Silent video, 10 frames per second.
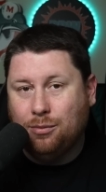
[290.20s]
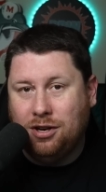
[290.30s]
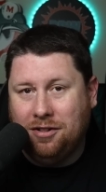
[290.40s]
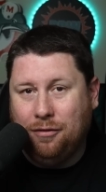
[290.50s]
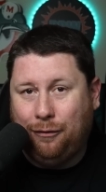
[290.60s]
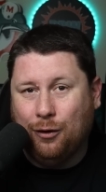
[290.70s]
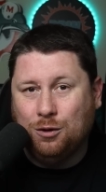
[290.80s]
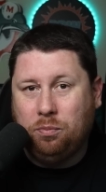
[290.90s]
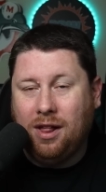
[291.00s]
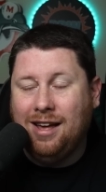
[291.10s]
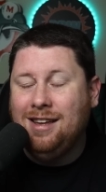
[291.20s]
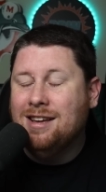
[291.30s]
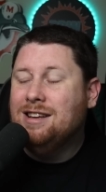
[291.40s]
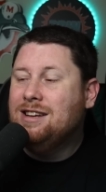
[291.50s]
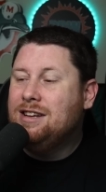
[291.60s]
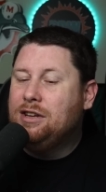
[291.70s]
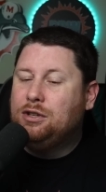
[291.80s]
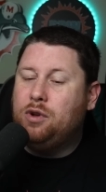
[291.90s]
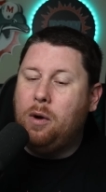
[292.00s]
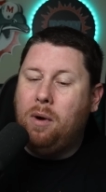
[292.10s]
on the first play.
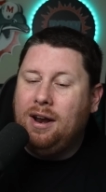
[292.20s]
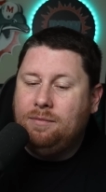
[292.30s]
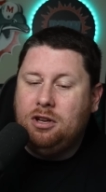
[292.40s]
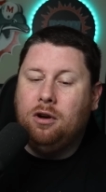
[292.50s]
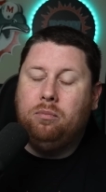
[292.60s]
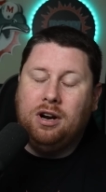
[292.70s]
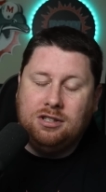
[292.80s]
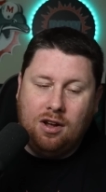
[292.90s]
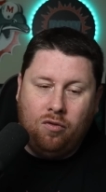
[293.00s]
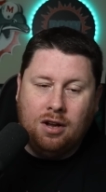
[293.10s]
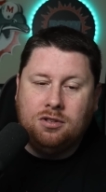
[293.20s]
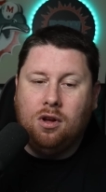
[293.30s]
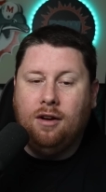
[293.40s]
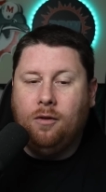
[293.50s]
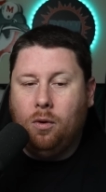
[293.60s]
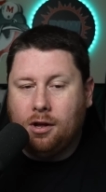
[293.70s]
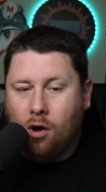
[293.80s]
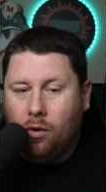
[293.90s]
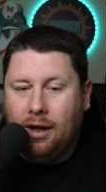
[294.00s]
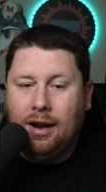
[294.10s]
So I want him to, you know, brush that rust off. I want to
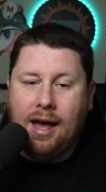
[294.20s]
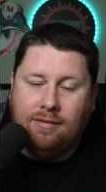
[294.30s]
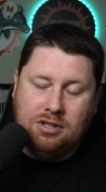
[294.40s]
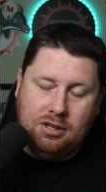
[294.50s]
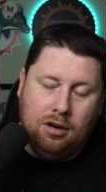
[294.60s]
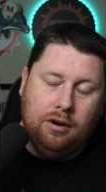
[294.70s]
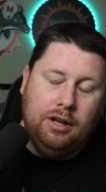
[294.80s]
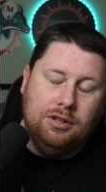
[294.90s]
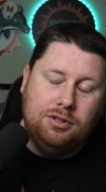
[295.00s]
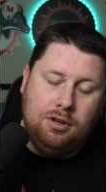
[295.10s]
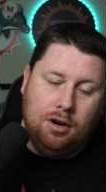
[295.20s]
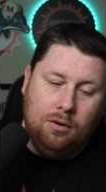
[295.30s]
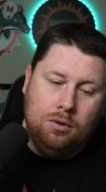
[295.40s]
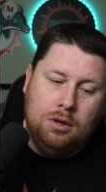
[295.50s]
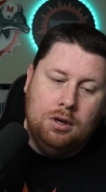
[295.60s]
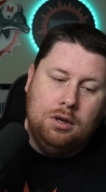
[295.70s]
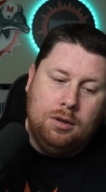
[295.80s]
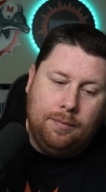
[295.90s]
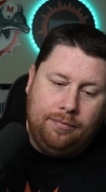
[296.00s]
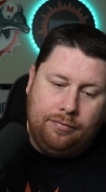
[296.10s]
go in, have a series, you know,
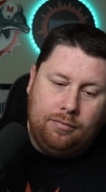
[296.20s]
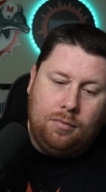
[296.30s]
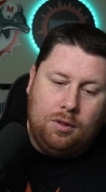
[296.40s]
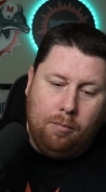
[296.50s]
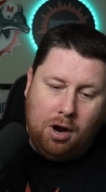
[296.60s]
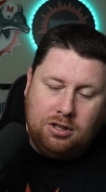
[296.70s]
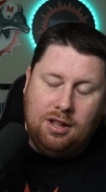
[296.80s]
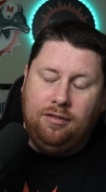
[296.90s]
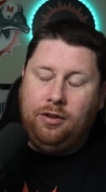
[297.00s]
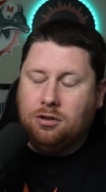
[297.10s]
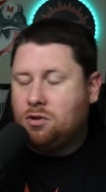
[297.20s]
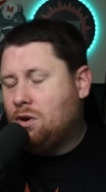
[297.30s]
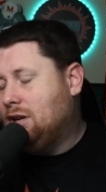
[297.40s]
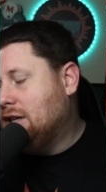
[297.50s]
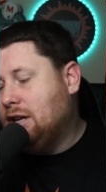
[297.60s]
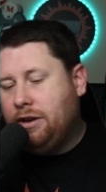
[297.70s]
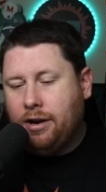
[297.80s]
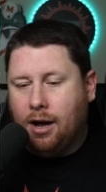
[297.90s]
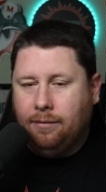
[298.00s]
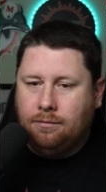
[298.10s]
march down the field, score a touchdown, you're
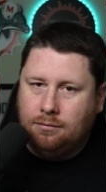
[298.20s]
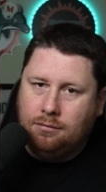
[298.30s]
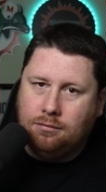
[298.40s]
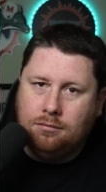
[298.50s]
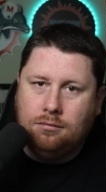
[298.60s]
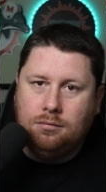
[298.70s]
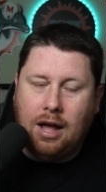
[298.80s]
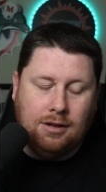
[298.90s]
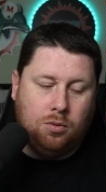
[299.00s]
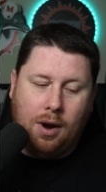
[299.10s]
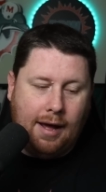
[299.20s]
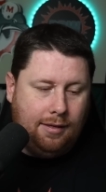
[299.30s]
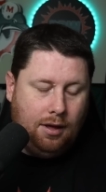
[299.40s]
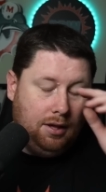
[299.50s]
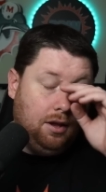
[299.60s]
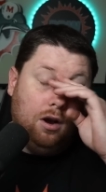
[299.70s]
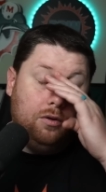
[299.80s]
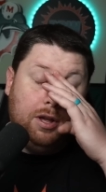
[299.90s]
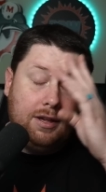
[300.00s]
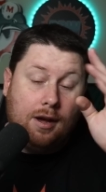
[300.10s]
done. That's what I think. You know,
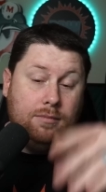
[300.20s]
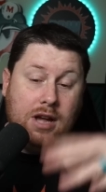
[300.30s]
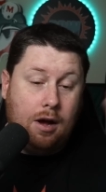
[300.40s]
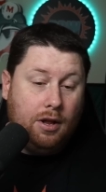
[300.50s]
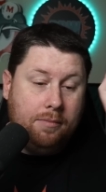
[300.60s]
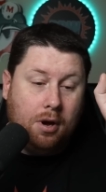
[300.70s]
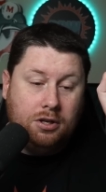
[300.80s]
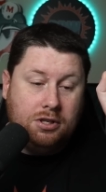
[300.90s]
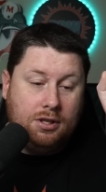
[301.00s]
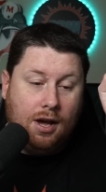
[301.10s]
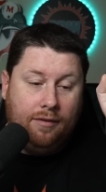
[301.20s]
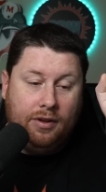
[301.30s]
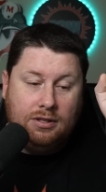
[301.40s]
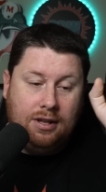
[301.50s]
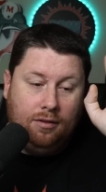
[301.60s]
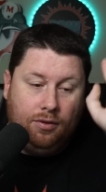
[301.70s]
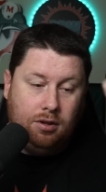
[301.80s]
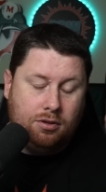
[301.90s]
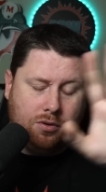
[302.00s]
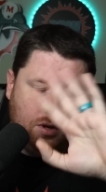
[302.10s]
he comes out, he marches the offense down the field
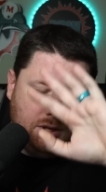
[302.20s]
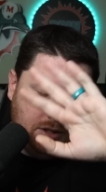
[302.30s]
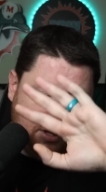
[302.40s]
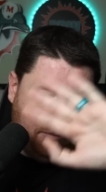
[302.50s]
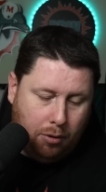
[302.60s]
to score a touchdown, boom,